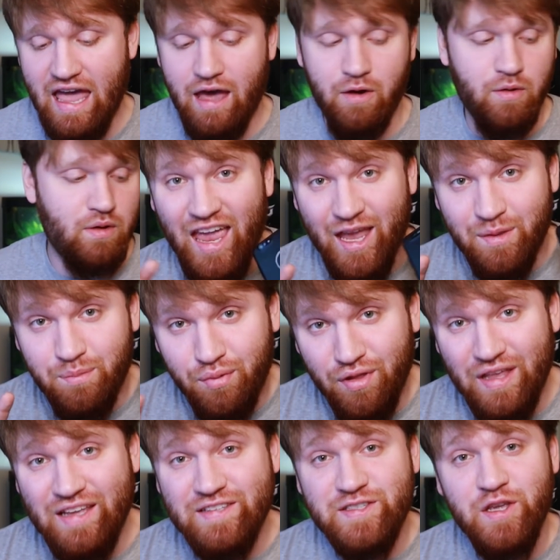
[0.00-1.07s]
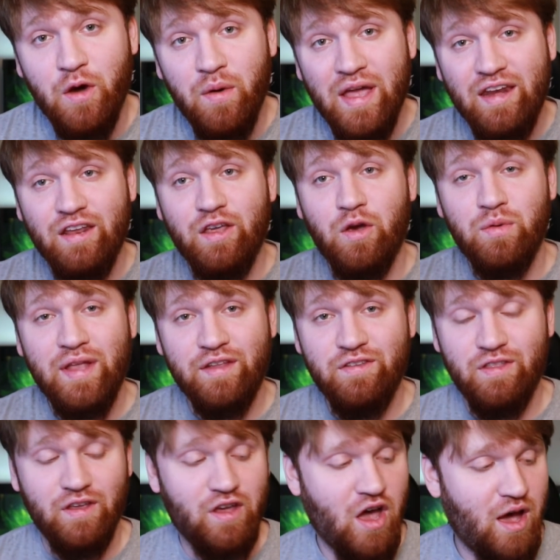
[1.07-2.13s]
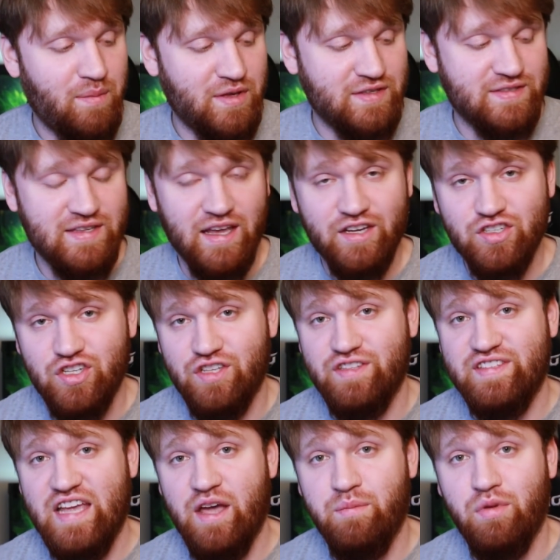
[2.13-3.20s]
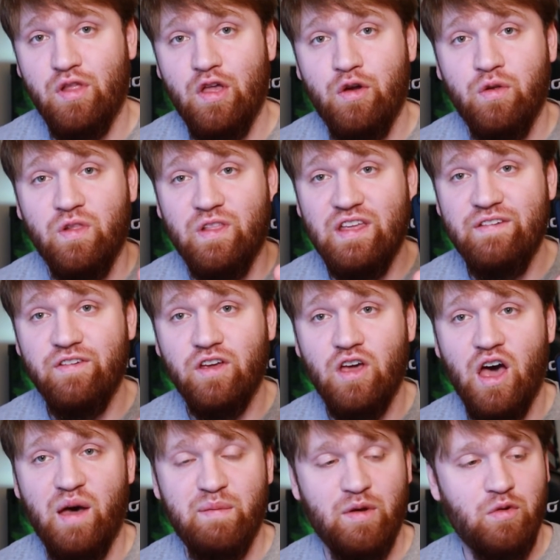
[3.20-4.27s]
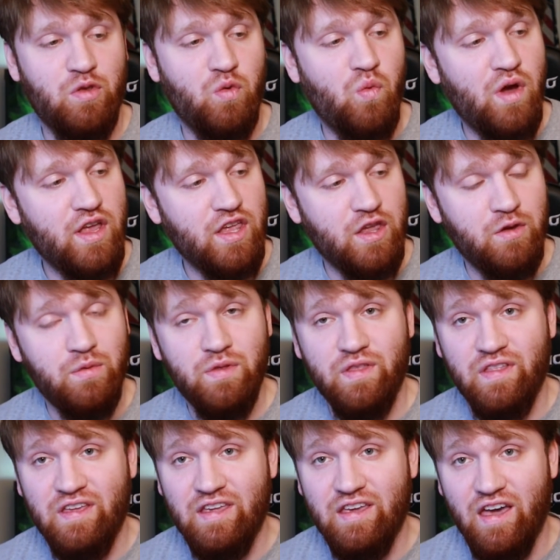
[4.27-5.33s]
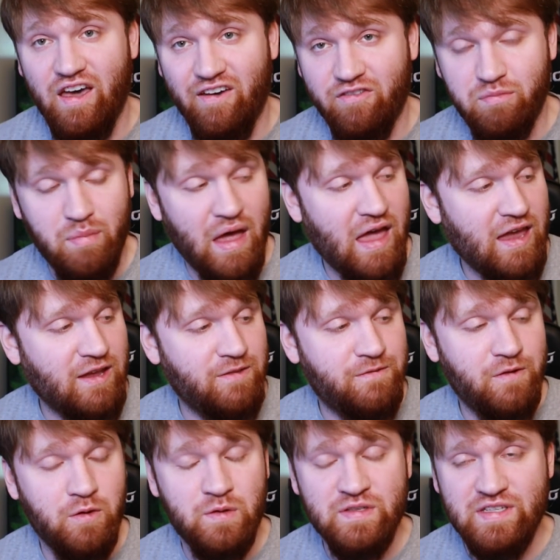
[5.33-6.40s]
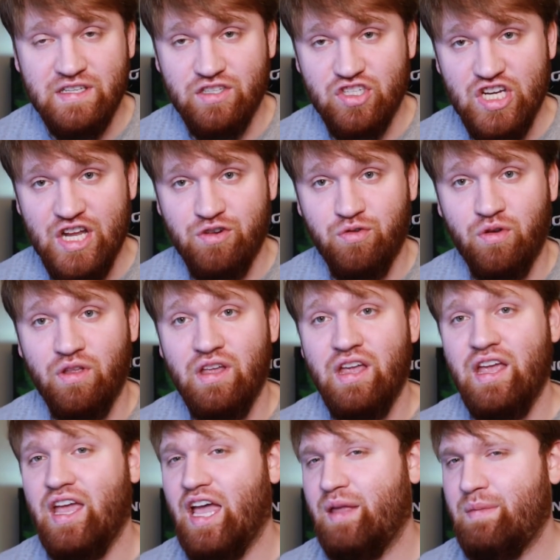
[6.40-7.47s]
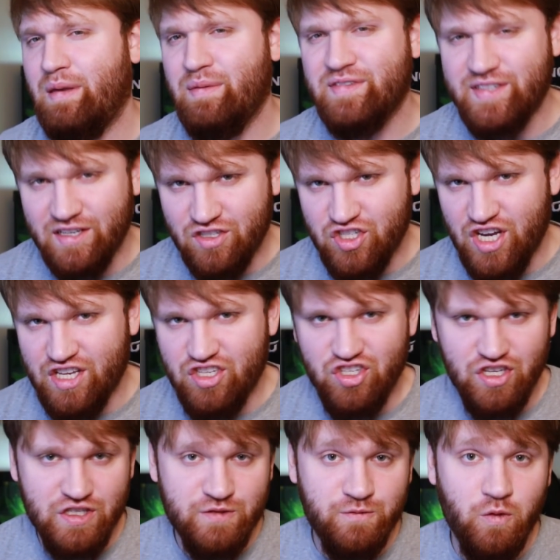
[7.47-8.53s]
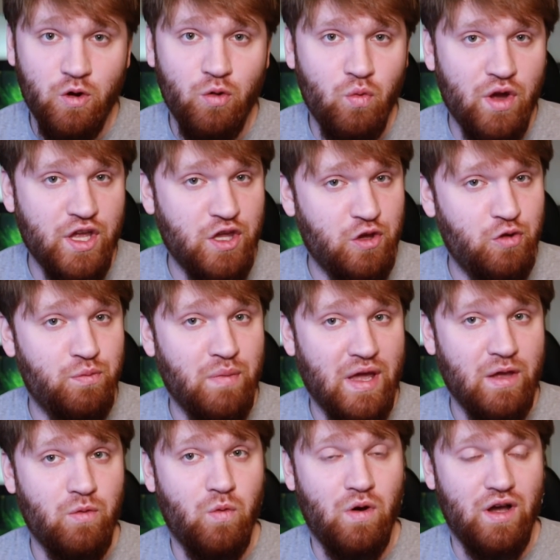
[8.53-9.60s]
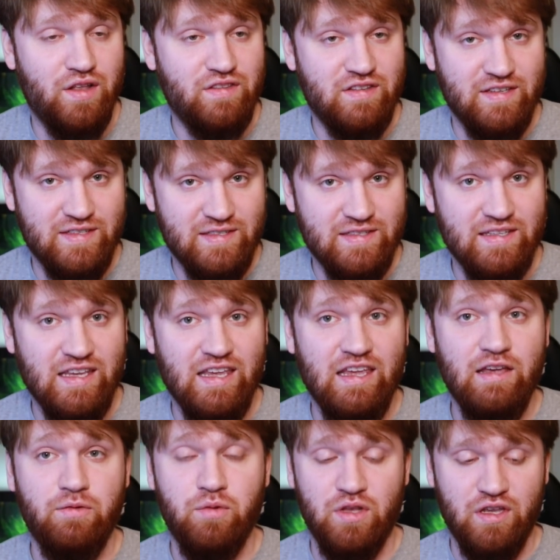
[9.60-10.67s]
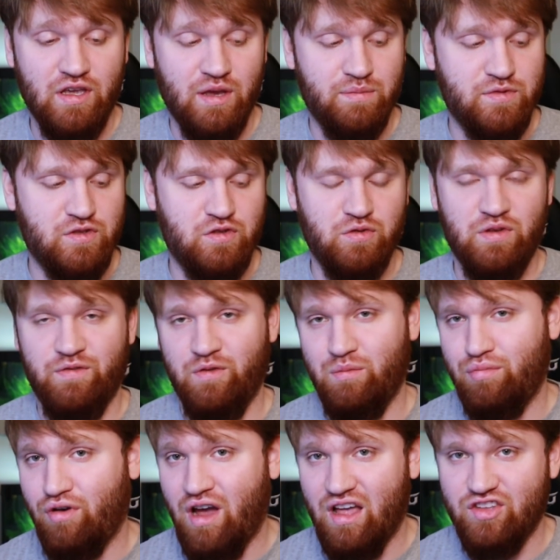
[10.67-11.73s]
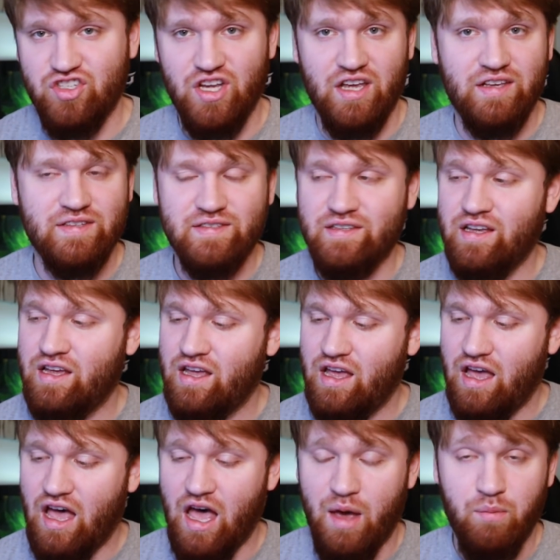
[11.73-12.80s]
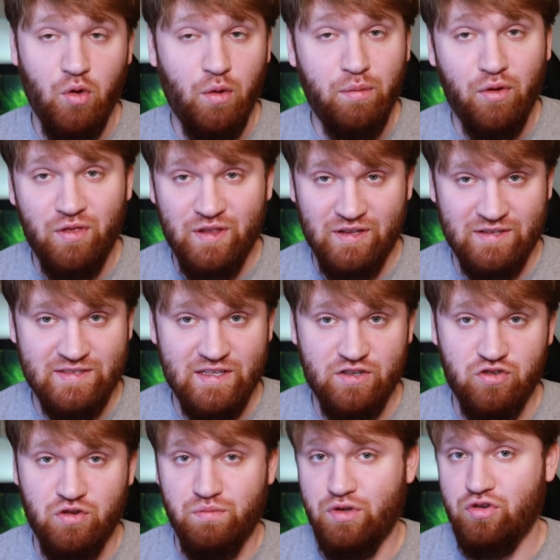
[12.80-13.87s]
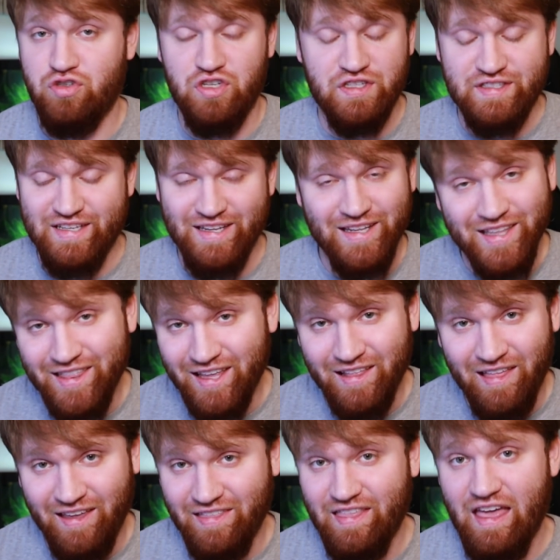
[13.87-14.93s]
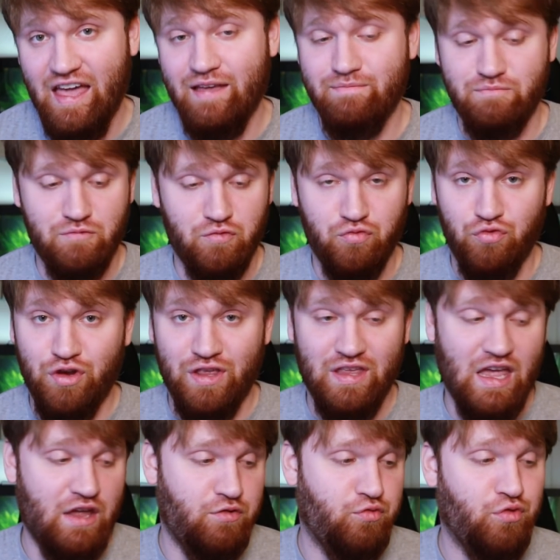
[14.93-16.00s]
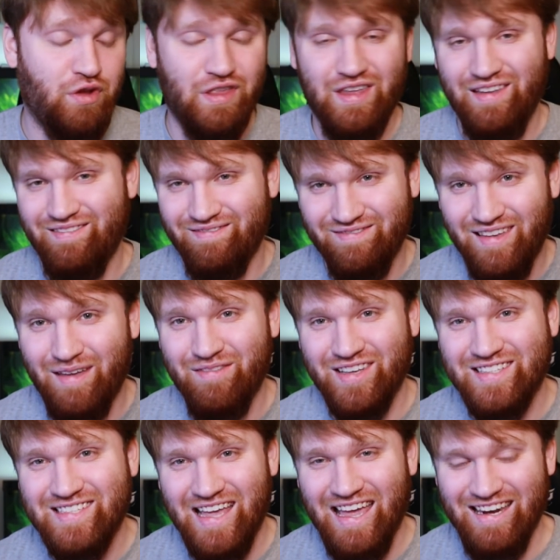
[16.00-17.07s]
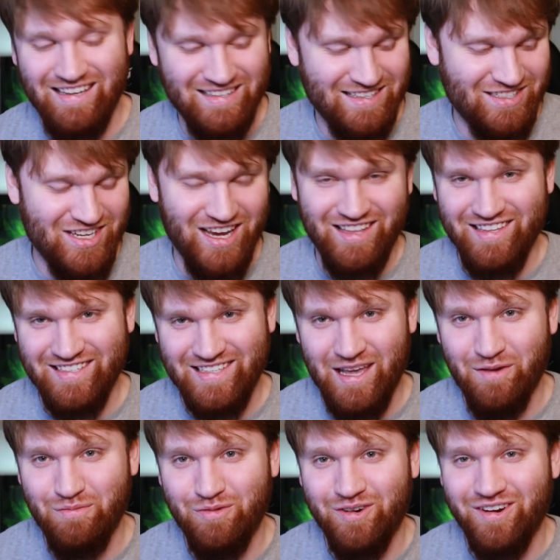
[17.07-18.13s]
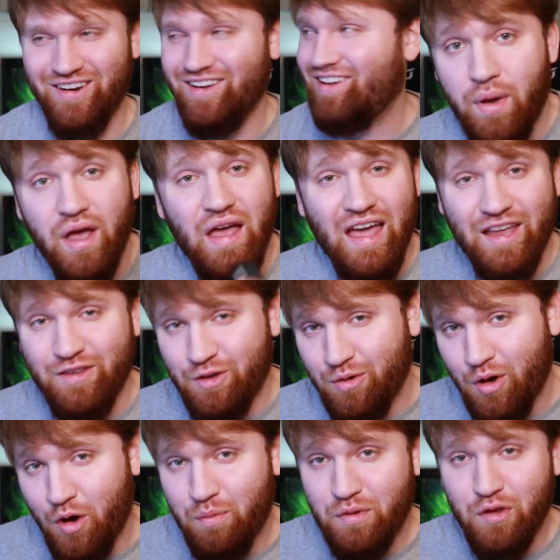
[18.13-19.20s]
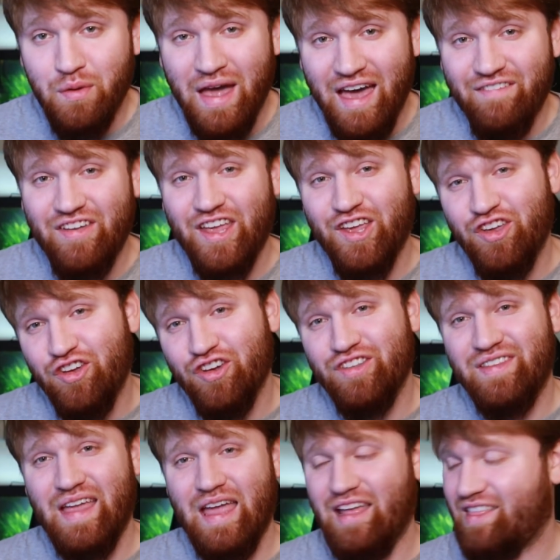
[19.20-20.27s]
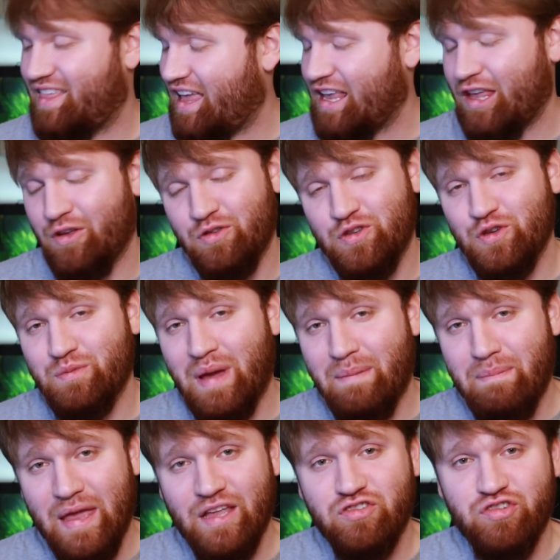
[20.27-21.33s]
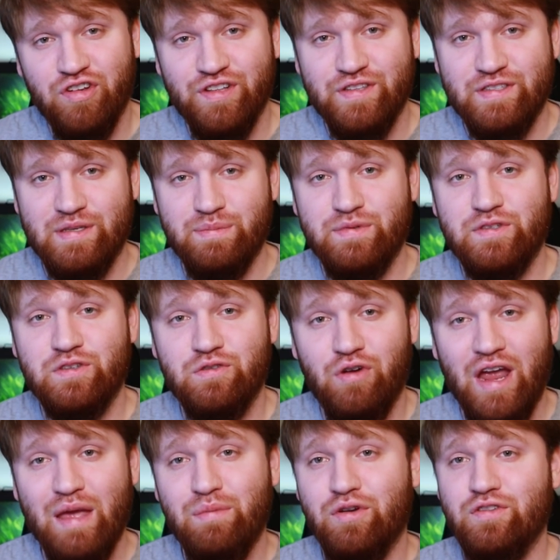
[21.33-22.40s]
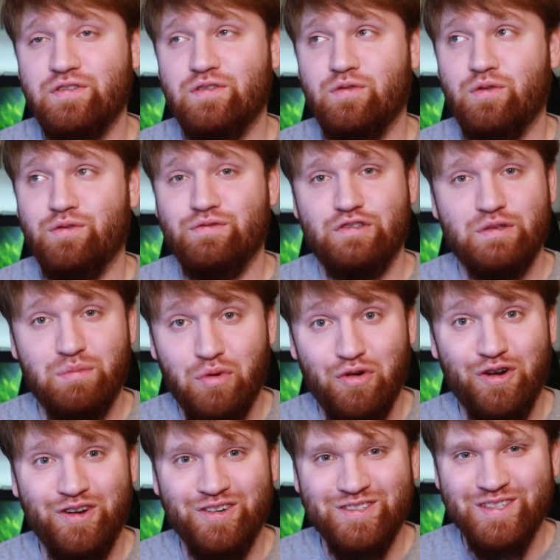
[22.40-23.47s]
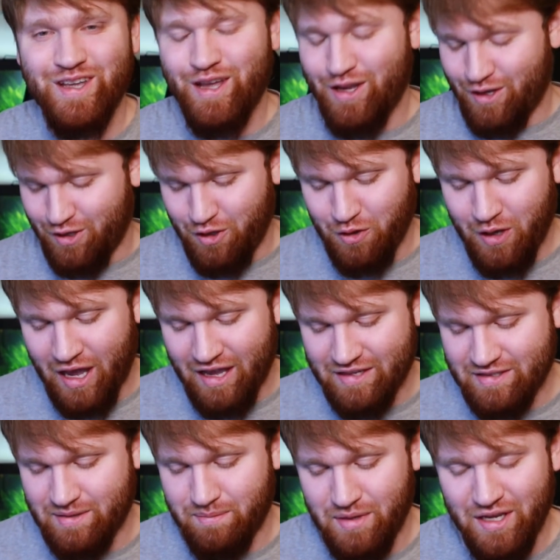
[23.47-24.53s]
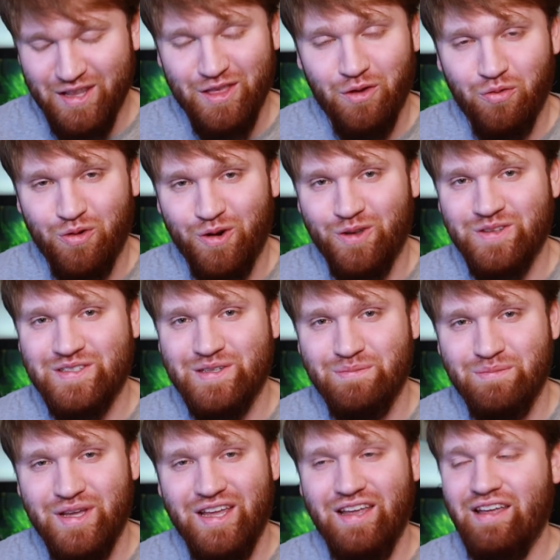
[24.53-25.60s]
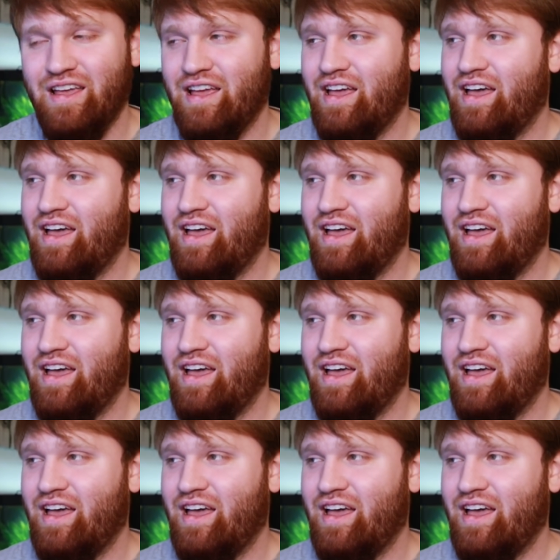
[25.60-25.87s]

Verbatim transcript: out. And please go ahead and go down to the comment section down below, leave a comment with what you think of PinePhones in general, and maybe suggestions for what you might want to see when it comes to different projects, mobile Linux distributions, anything like that. Really, I really am excited to check this out more. But I do hope you have a good day. Thank you to my Patreon subscribers or supporters. You guys mean the world to me.